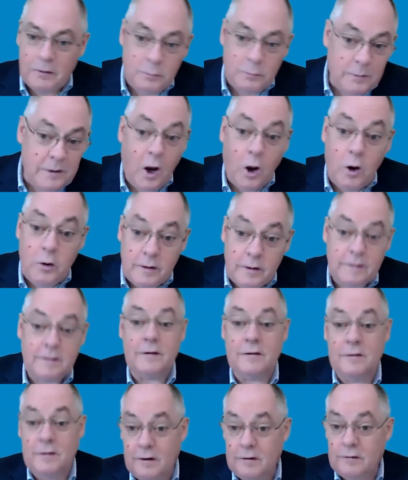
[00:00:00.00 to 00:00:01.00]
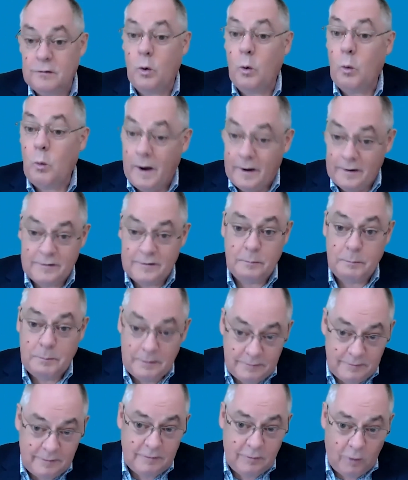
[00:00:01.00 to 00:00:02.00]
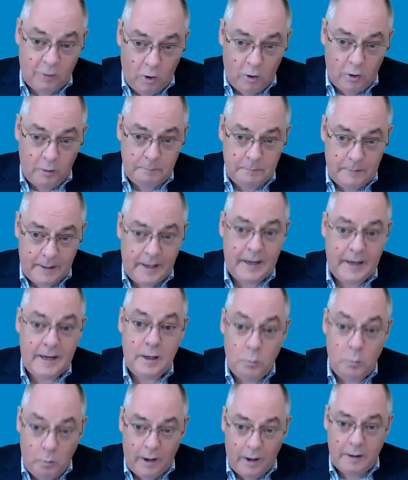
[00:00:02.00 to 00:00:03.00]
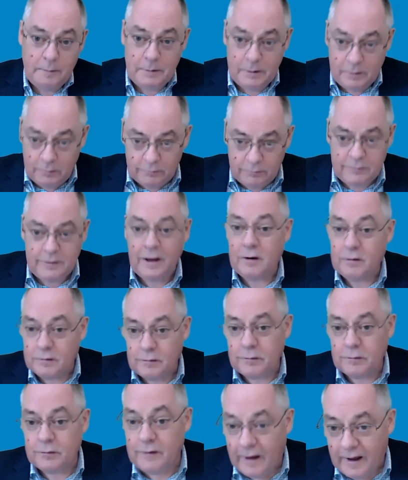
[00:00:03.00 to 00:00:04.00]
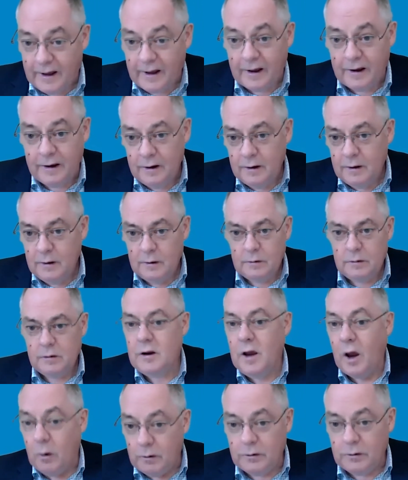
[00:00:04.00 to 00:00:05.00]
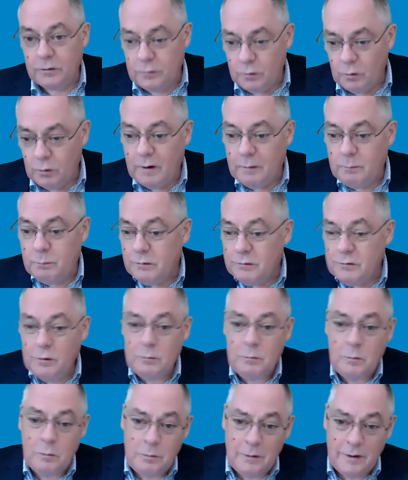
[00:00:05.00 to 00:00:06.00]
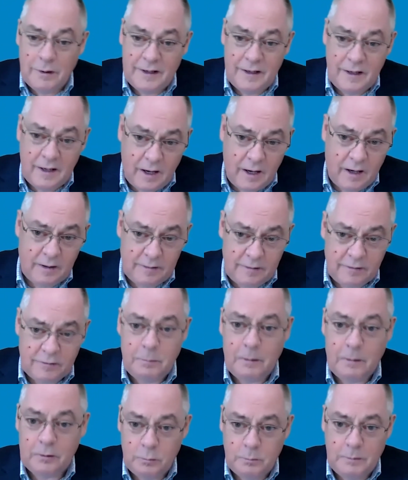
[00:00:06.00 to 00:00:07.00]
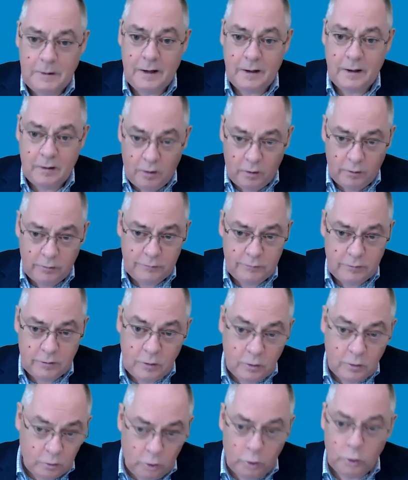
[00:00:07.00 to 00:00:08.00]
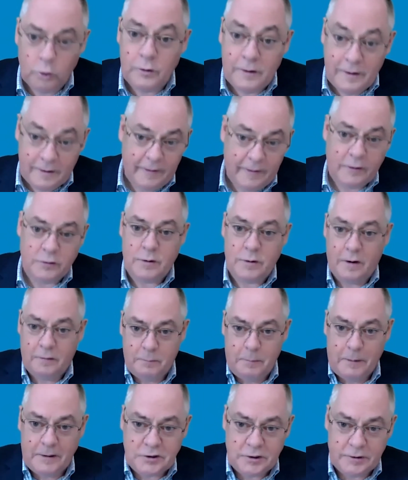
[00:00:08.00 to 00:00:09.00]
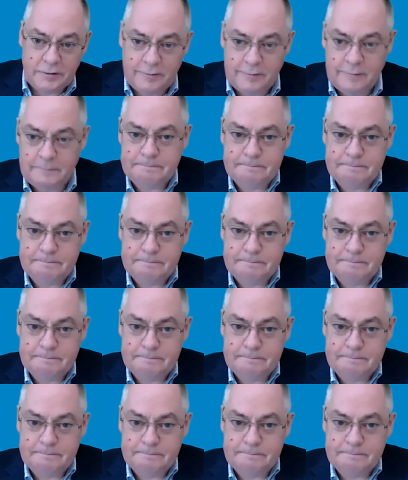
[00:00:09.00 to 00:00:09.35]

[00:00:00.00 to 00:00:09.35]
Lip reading: And we know that this year's always a busy time anyway because councils are going through and presumably this month will be getting close to concluding their draft budgets.